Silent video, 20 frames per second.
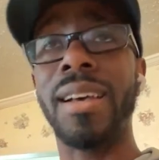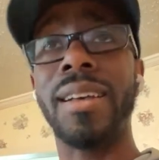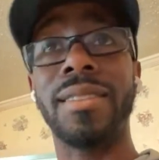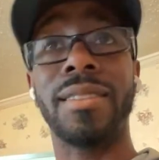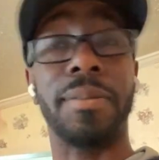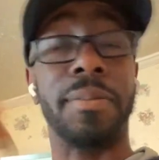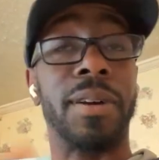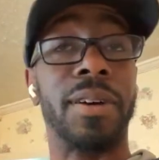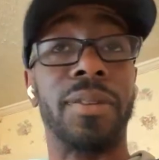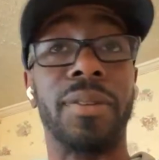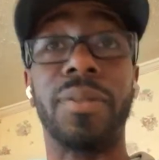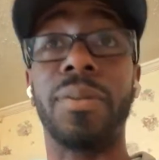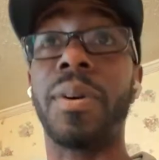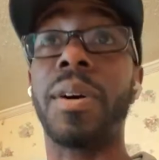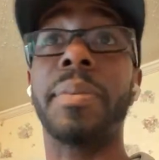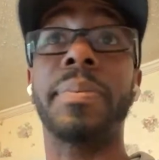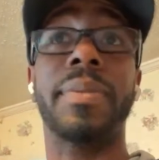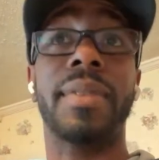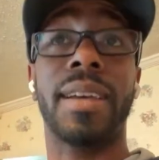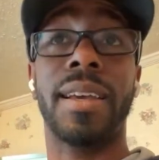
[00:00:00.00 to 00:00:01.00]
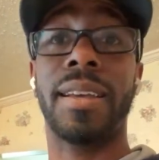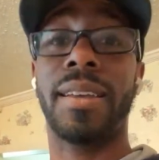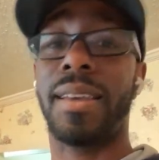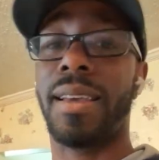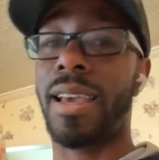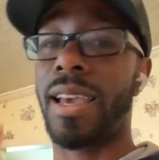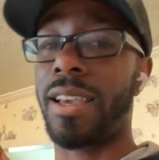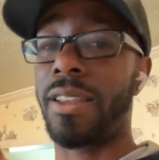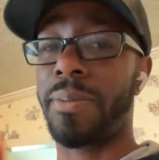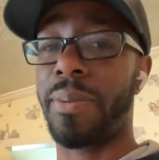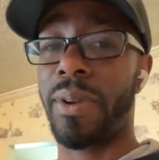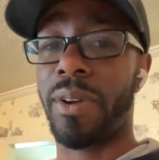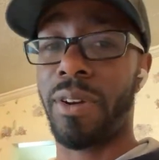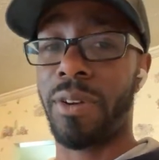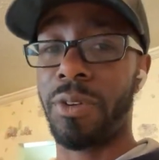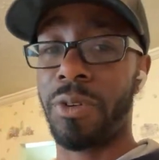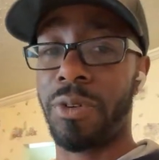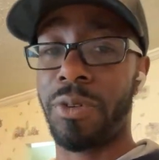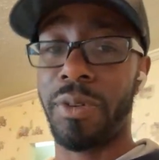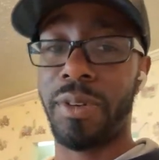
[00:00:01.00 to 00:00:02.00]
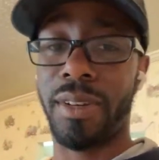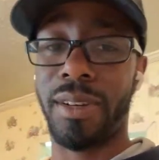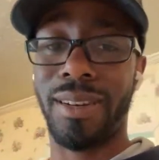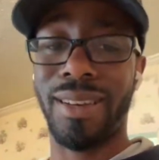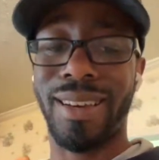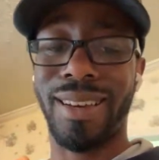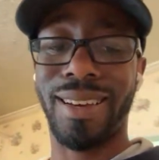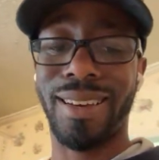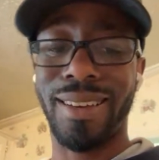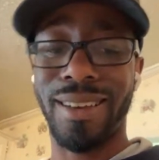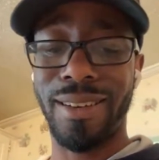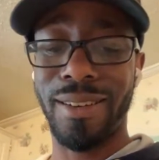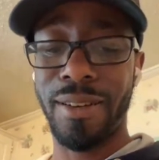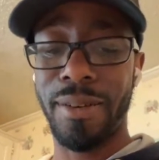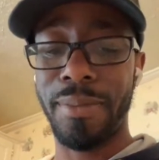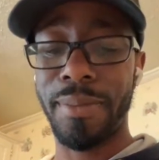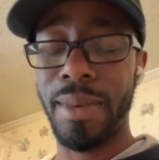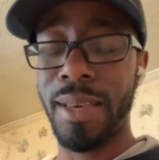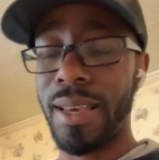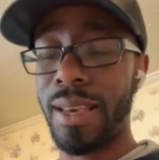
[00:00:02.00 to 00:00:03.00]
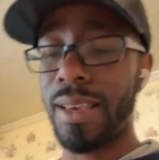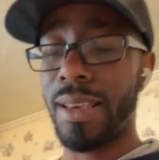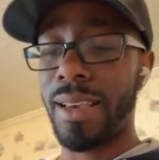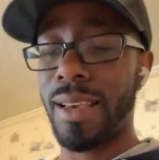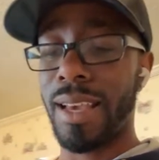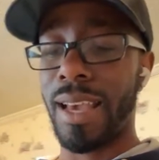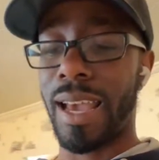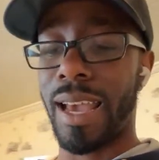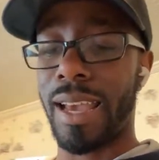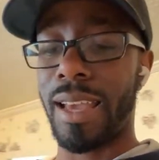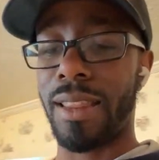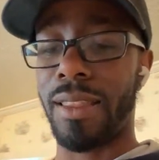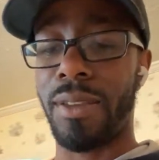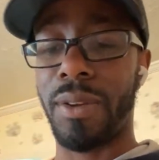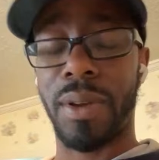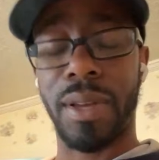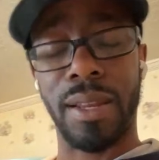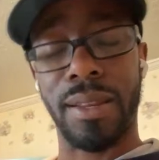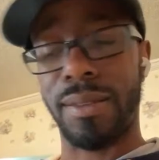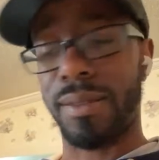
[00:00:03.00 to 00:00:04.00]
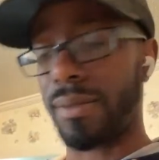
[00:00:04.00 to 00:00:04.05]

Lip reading: to my website, hprnutrition.com, and you can